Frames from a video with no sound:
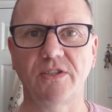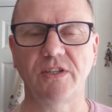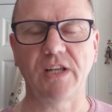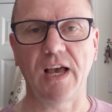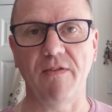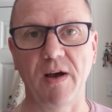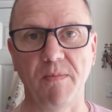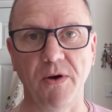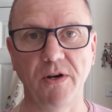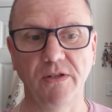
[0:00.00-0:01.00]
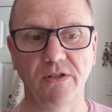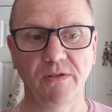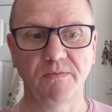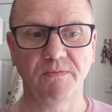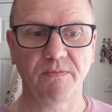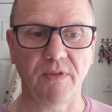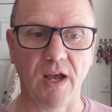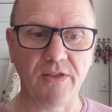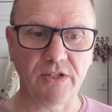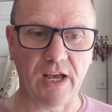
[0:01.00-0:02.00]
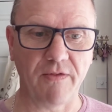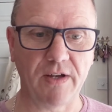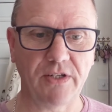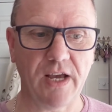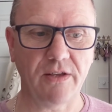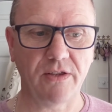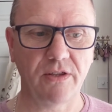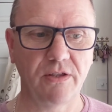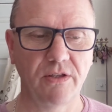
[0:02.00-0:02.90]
the day of our birth and the day of our death.